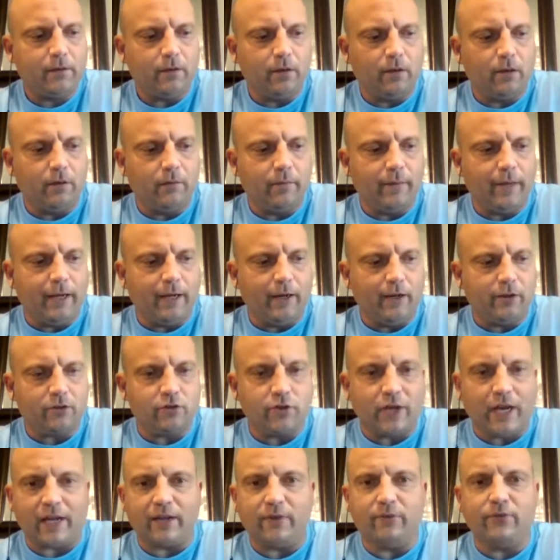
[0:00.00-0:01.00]
about
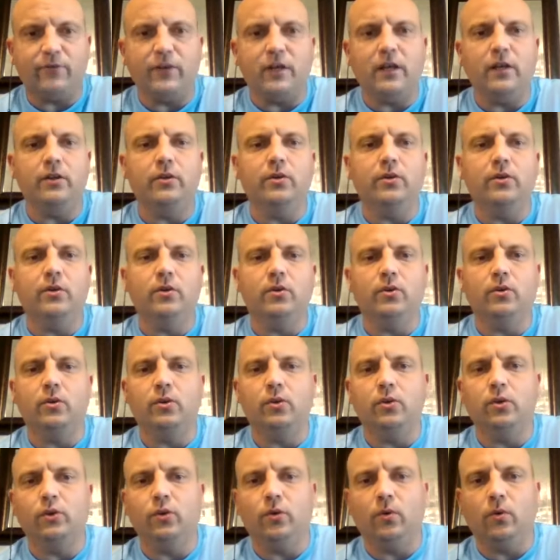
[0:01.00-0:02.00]
track and
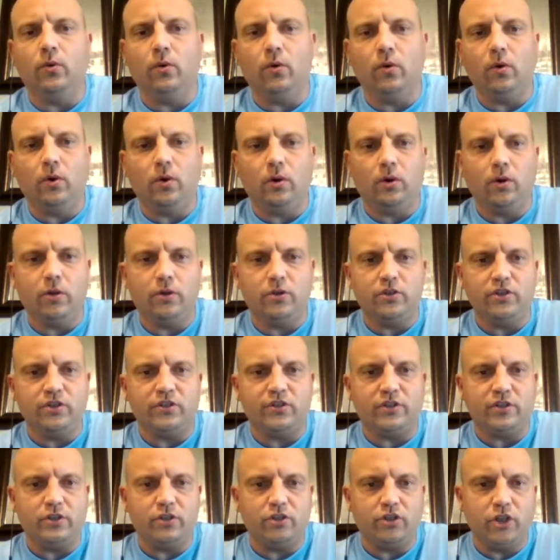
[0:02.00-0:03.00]
field or
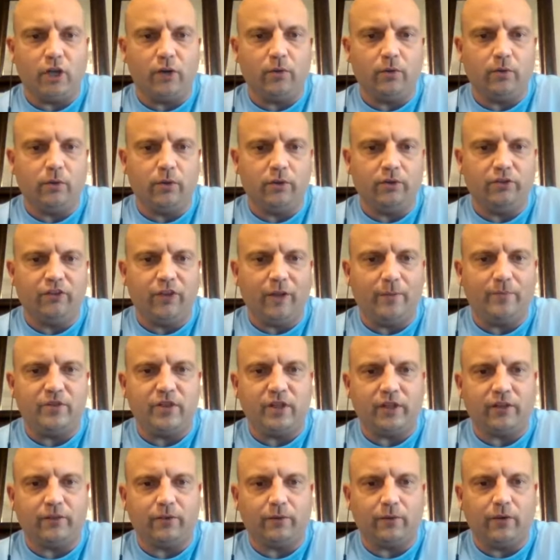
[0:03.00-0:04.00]
just in general
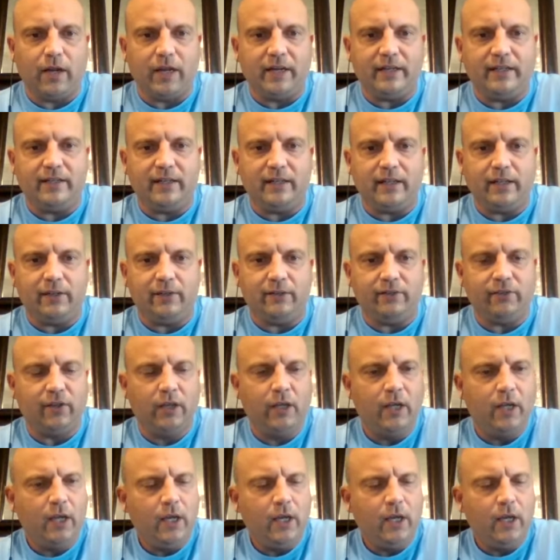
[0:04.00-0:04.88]
subjects or ideas